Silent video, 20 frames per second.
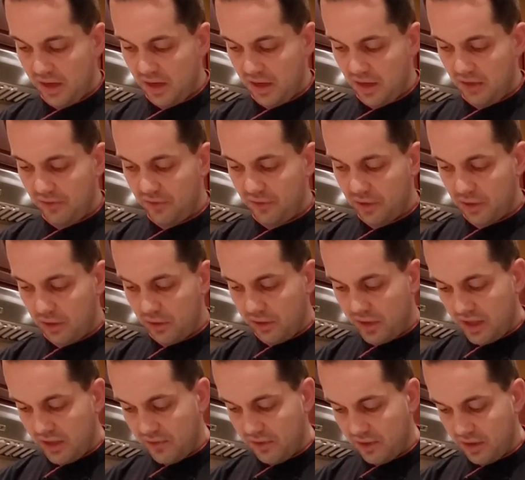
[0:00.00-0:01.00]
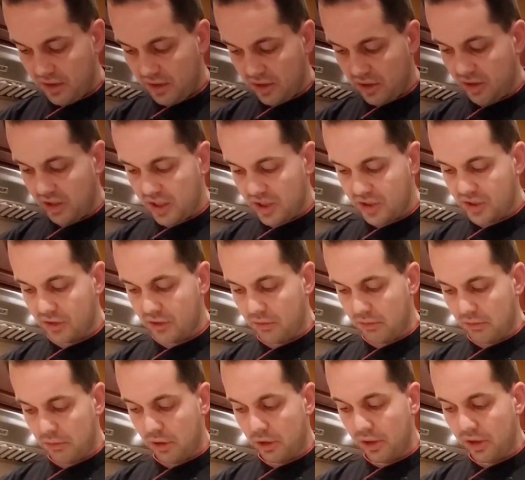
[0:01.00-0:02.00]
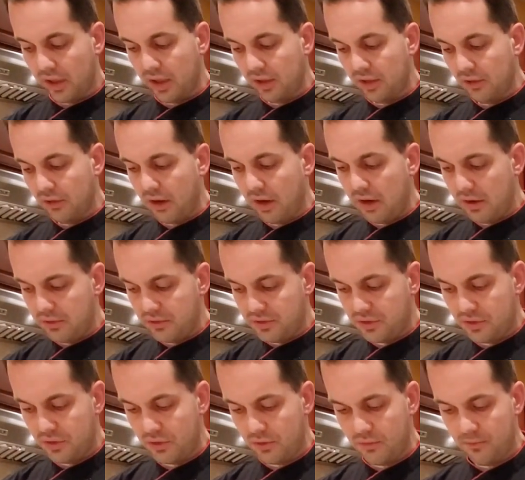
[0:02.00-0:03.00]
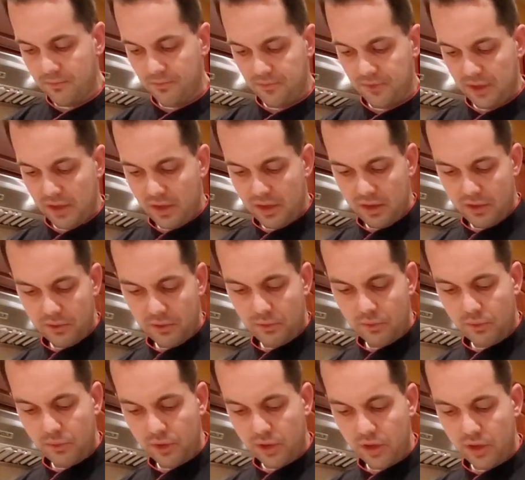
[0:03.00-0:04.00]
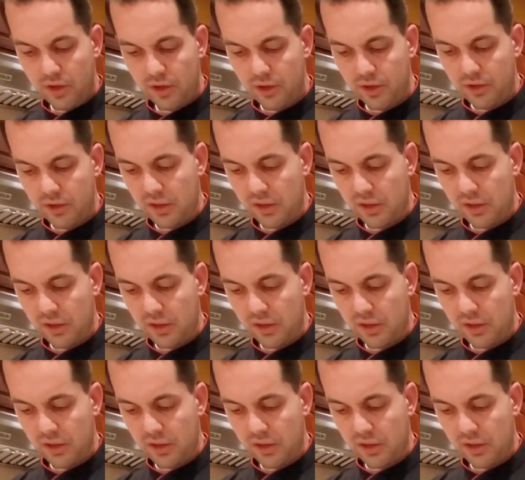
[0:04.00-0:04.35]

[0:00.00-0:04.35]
If you don't have an international market around you, where you